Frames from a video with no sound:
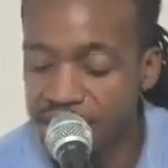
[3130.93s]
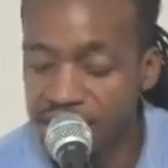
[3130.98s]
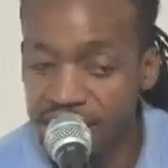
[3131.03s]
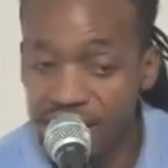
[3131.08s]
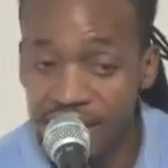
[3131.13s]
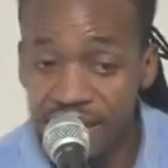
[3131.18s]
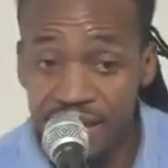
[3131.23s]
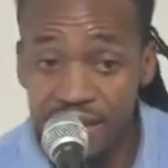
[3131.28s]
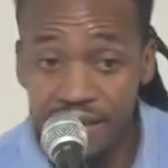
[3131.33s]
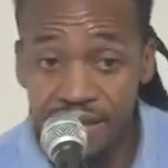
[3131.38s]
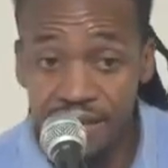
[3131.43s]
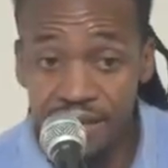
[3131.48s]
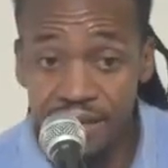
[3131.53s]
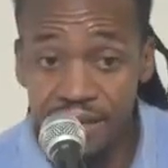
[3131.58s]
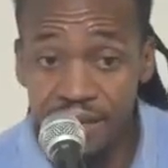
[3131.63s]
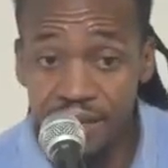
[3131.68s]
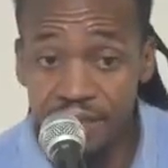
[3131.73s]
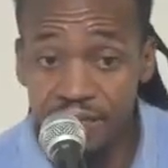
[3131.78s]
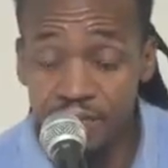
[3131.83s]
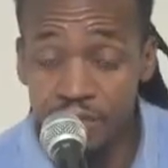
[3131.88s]
And
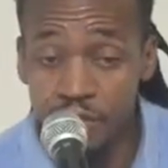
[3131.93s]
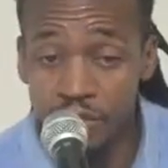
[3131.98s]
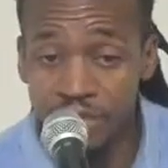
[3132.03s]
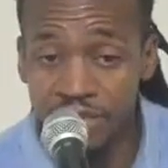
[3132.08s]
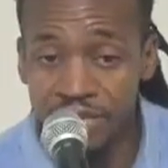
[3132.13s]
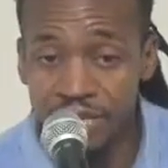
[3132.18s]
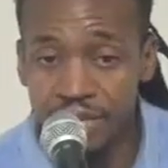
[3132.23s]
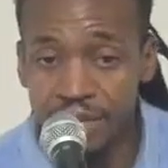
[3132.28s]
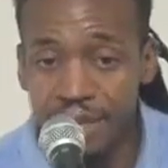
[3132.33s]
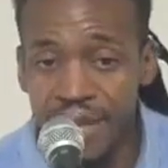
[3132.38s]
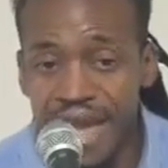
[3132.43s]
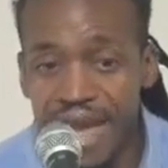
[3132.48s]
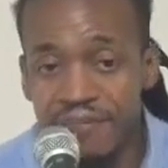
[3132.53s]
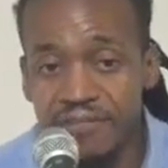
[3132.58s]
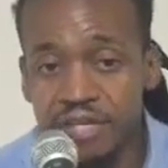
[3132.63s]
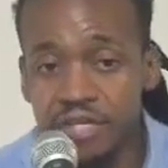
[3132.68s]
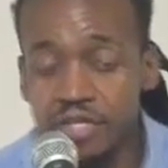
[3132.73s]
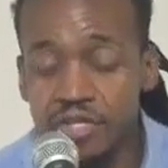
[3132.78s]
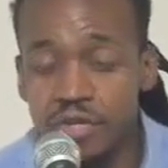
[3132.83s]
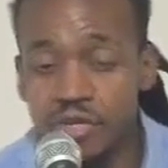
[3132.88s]
unfortunately, ended up
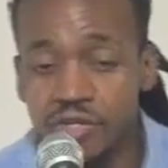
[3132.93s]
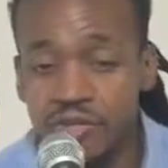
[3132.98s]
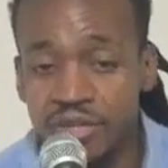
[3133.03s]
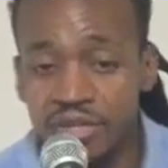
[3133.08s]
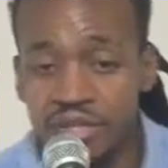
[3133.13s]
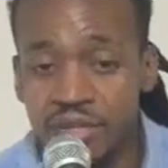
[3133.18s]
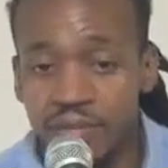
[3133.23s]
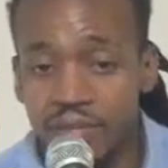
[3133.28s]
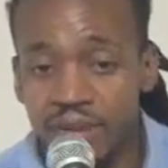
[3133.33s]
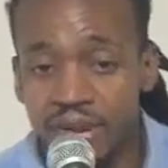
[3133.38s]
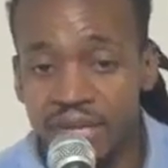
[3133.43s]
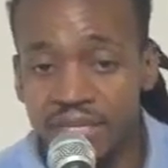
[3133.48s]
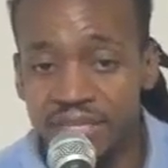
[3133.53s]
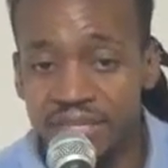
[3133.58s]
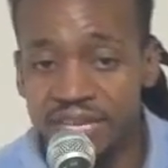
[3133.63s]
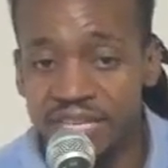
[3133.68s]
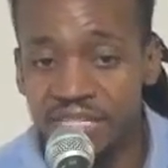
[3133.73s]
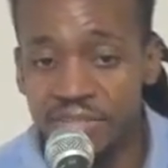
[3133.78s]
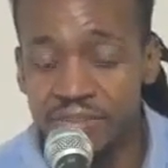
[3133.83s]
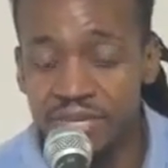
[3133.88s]
having children in the
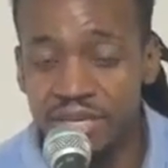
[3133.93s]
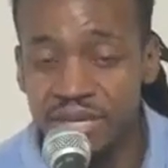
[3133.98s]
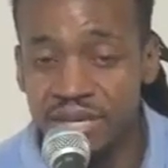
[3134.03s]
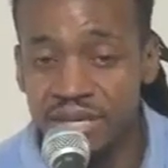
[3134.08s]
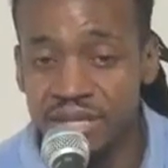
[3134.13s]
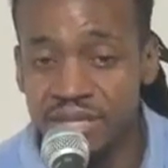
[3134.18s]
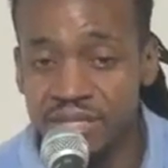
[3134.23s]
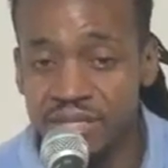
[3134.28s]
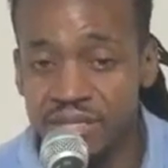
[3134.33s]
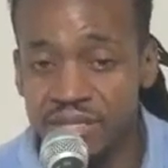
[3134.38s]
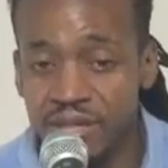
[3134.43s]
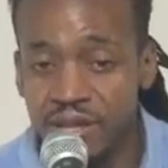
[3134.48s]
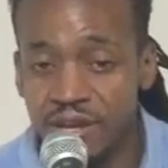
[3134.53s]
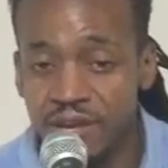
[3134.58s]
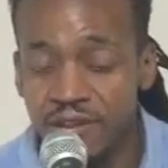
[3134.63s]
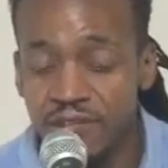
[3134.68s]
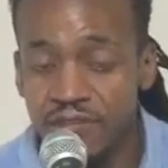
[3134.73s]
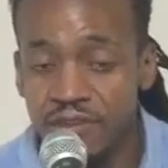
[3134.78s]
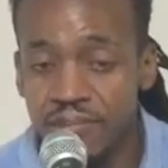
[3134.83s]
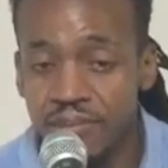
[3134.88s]
process because
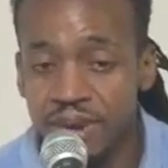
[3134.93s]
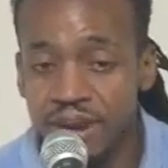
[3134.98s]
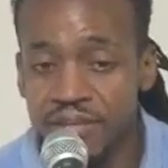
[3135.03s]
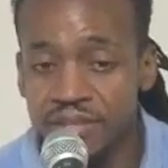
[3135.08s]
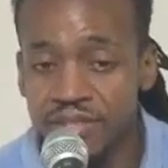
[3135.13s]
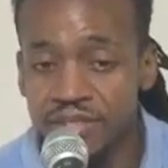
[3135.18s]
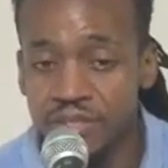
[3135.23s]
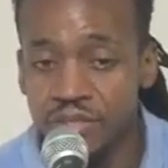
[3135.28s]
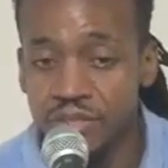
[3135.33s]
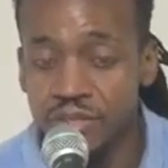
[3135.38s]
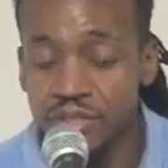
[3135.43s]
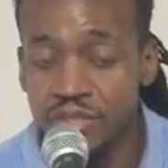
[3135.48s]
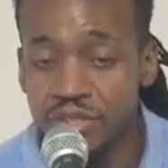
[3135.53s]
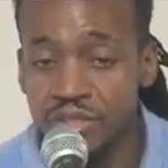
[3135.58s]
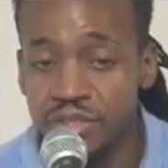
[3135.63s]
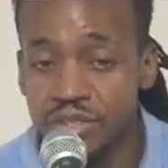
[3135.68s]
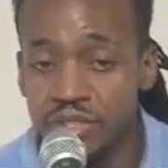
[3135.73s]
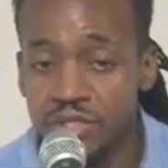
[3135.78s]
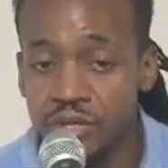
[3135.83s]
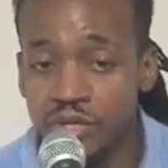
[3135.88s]
for prostitutes,
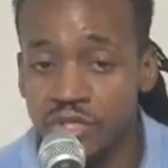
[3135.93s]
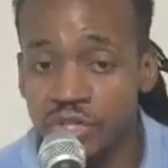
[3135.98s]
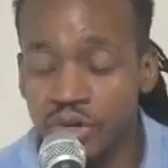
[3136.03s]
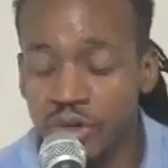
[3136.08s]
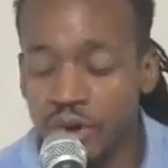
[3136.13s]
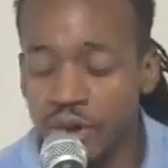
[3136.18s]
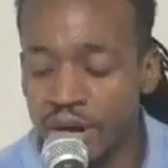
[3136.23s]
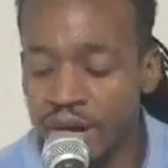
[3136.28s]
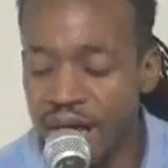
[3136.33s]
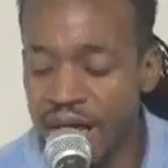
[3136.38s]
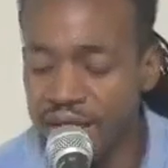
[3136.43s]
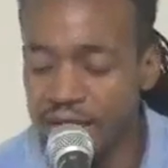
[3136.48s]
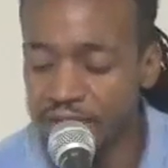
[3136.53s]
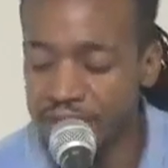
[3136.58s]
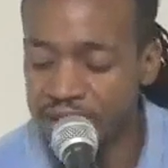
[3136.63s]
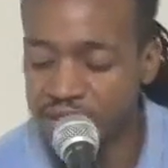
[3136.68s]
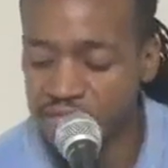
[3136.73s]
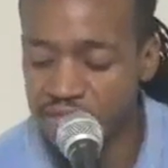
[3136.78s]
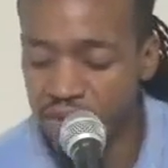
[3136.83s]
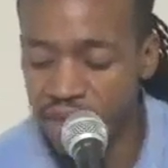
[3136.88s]
children are an
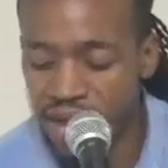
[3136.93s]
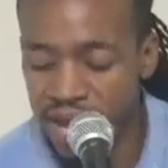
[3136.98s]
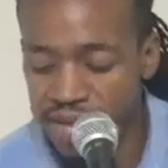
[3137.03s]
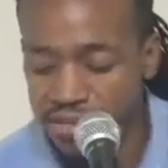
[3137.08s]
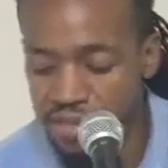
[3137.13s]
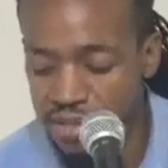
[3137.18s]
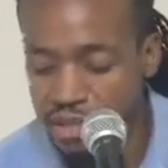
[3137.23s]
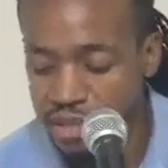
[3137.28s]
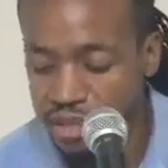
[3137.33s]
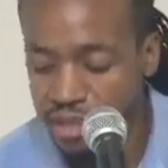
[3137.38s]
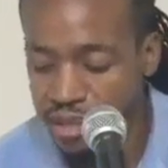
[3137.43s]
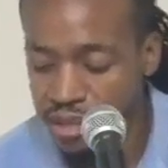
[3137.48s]
occupational hazard.